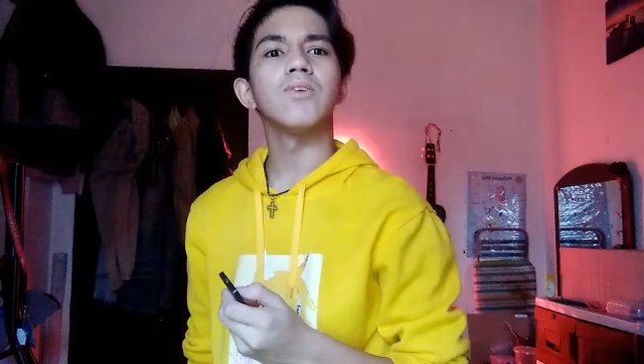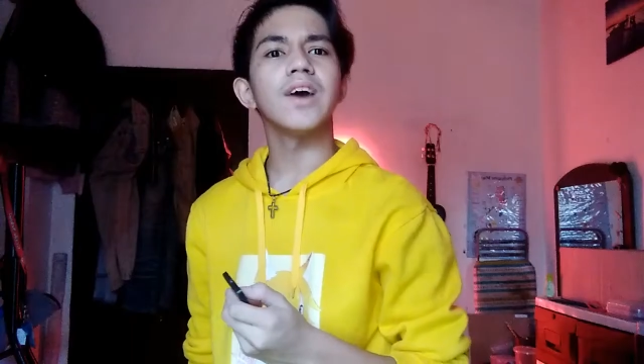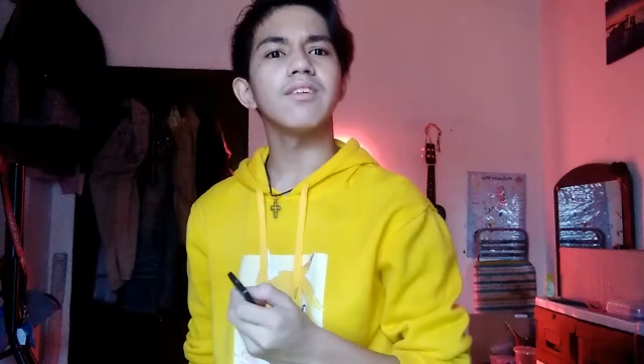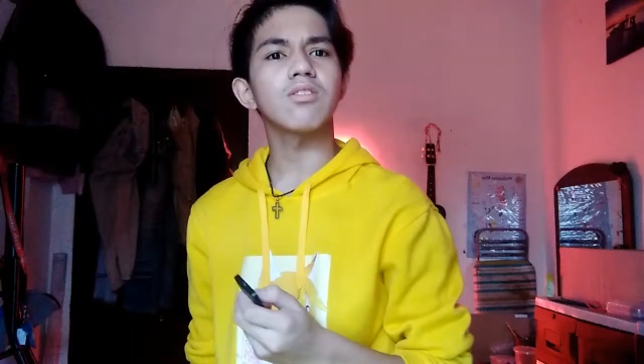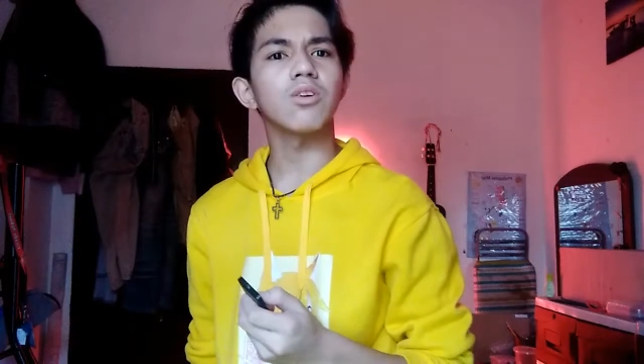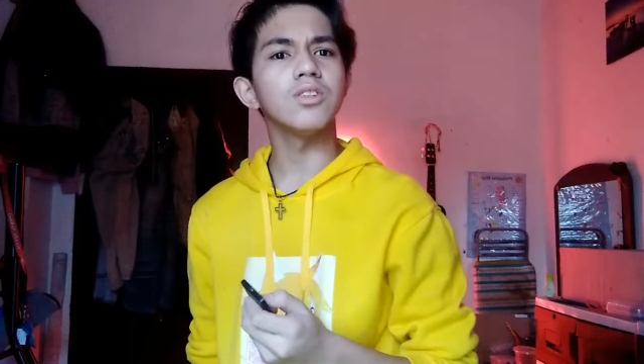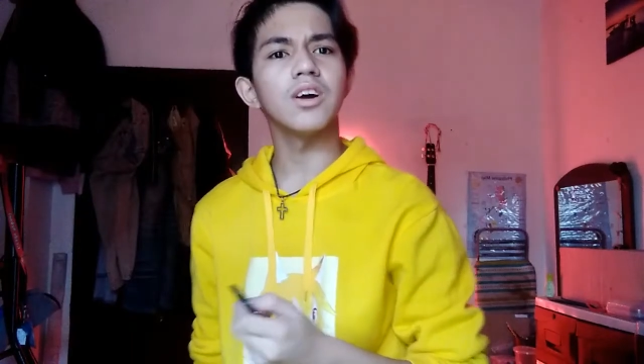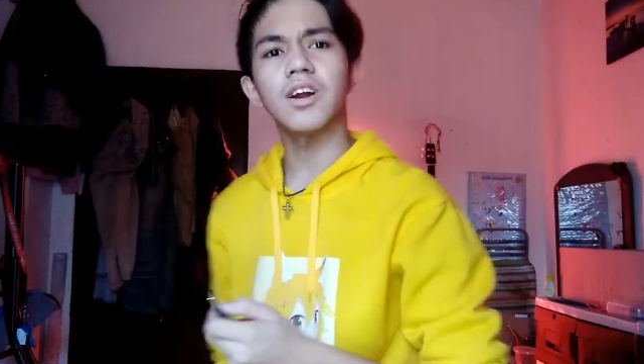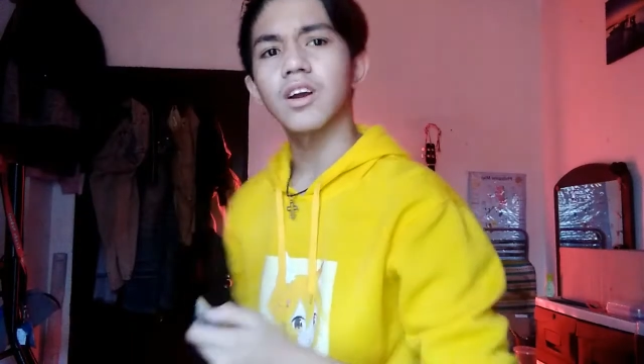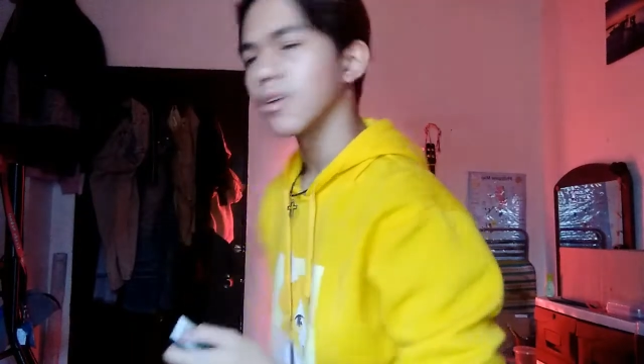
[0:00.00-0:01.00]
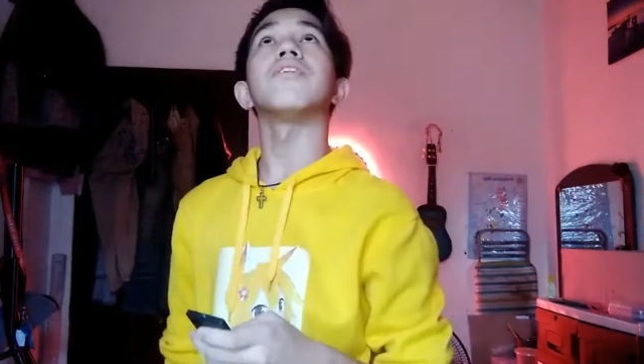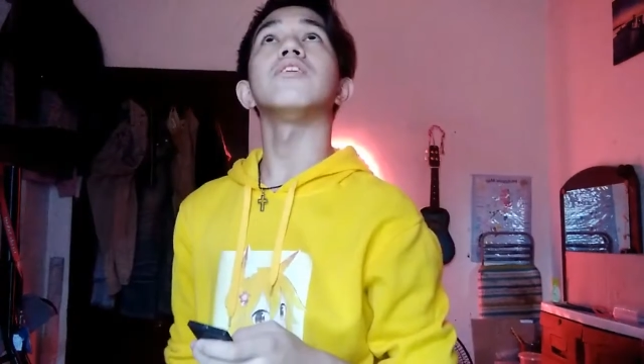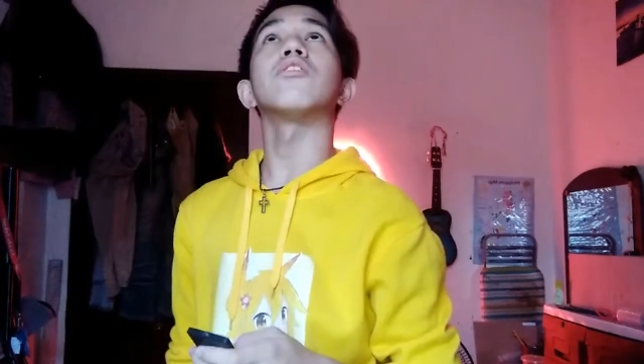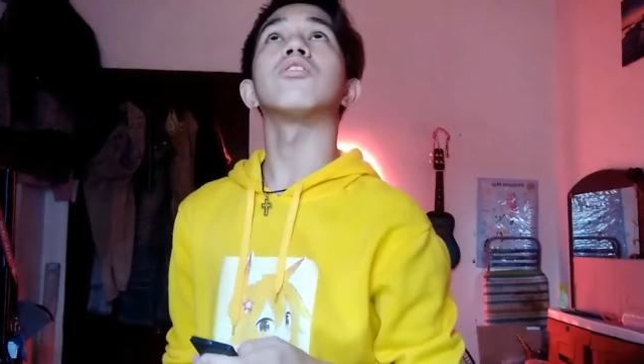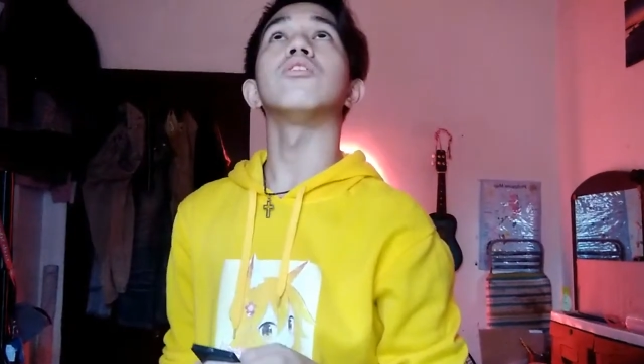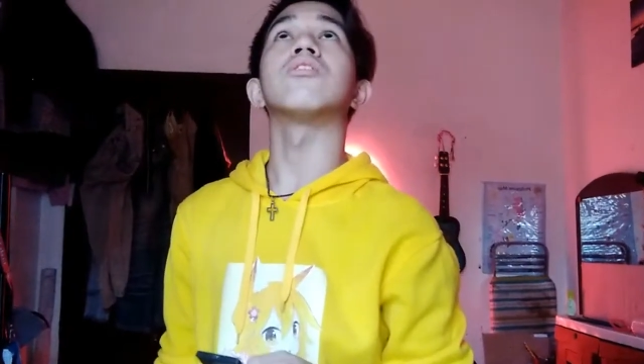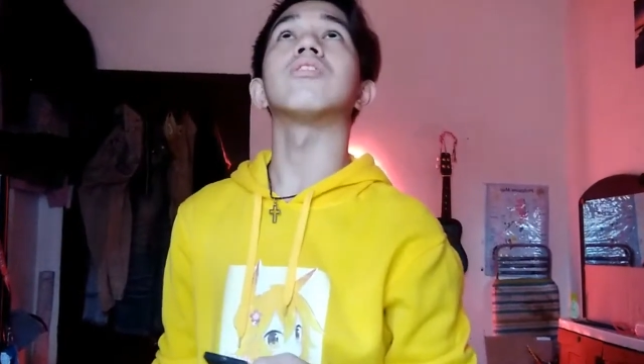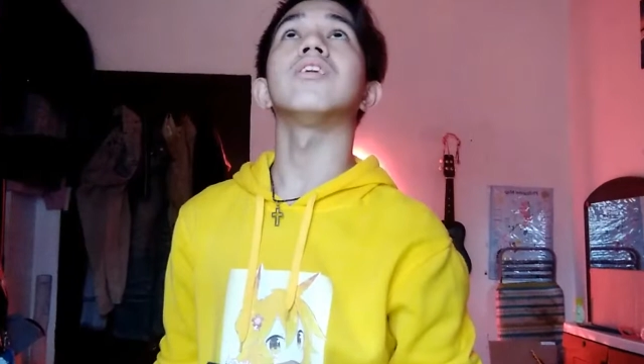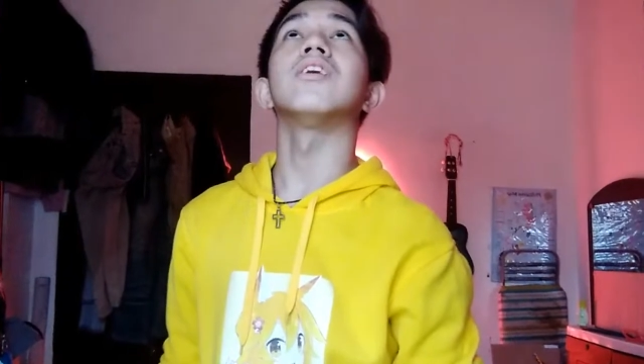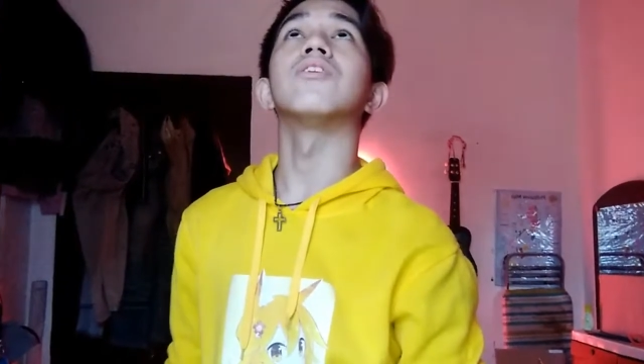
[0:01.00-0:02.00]
Why is it so dark? I think there's no
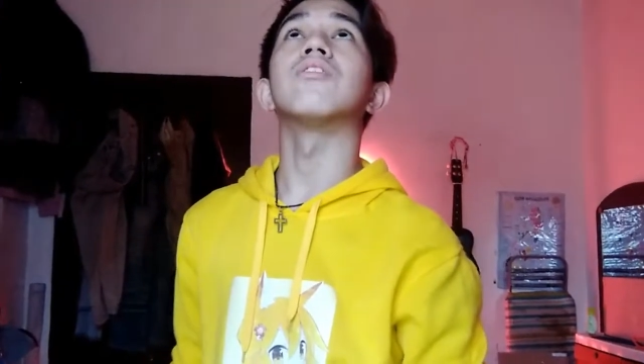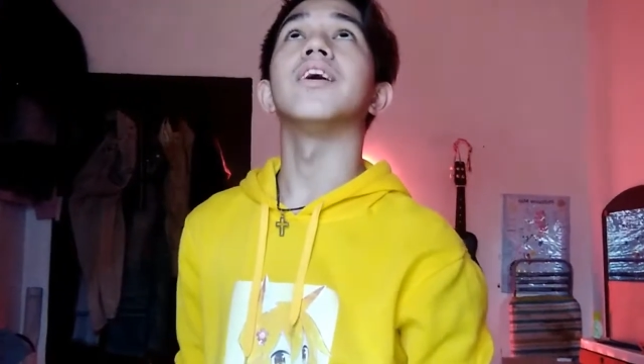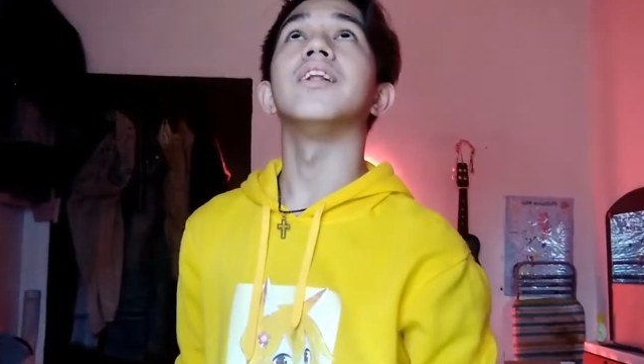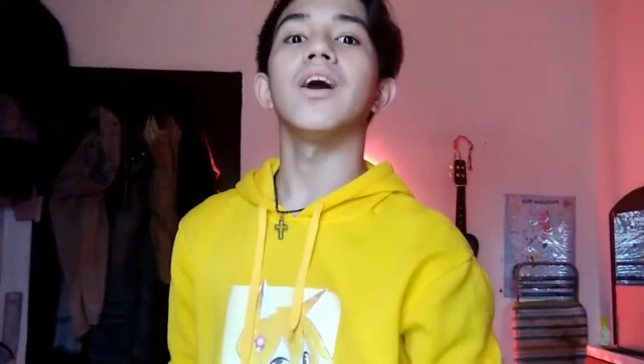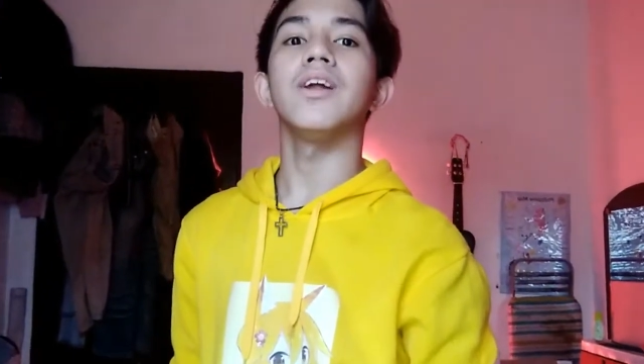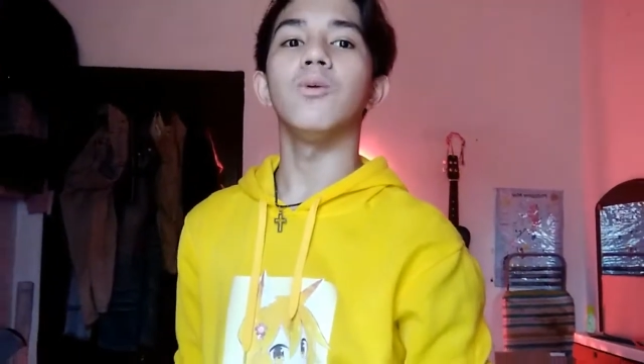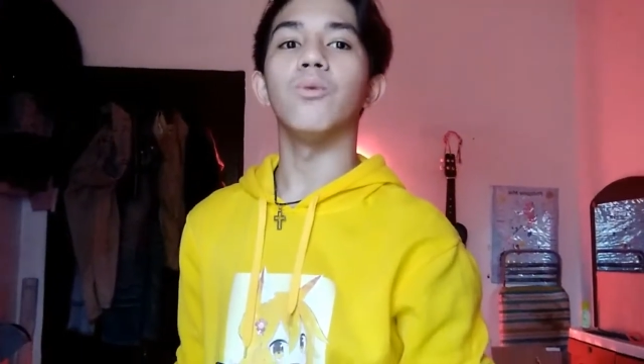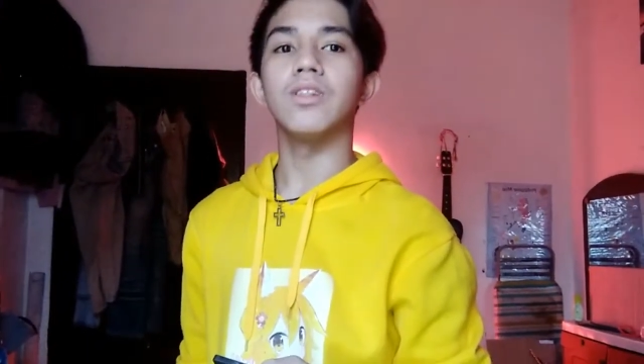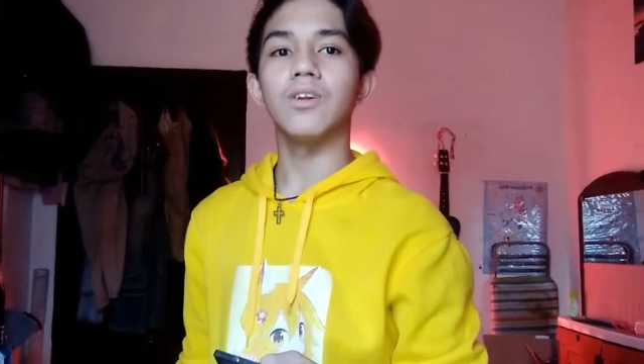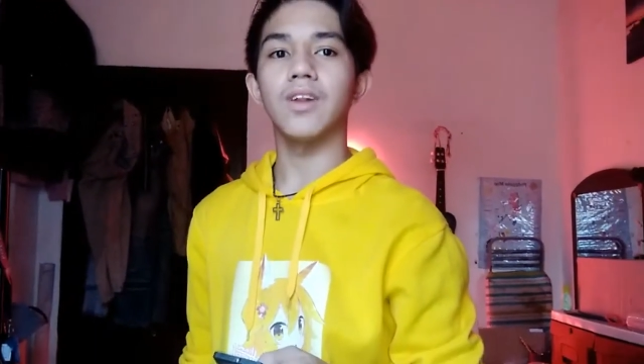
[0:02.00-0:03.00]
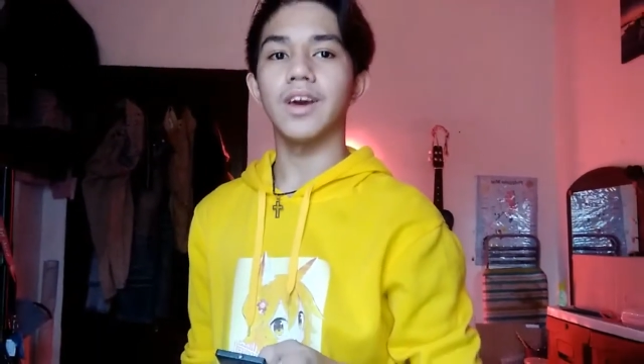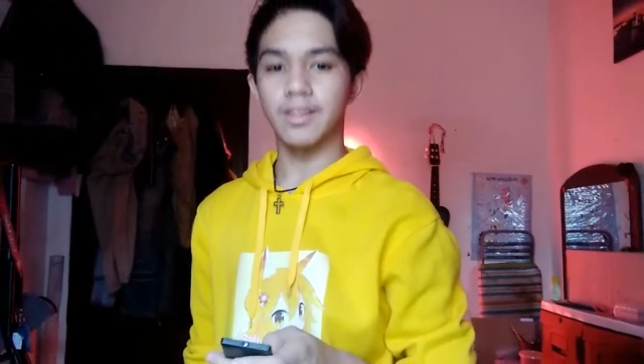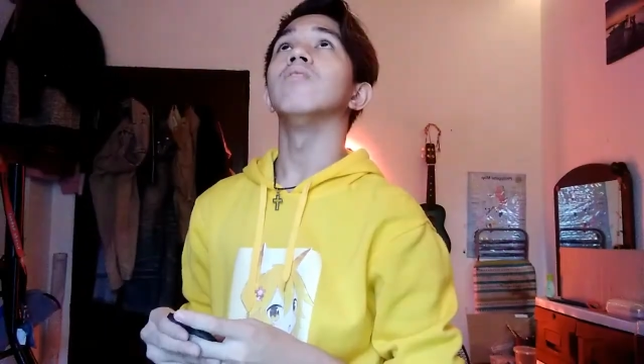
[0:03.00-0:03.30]
sun outside. I need window light.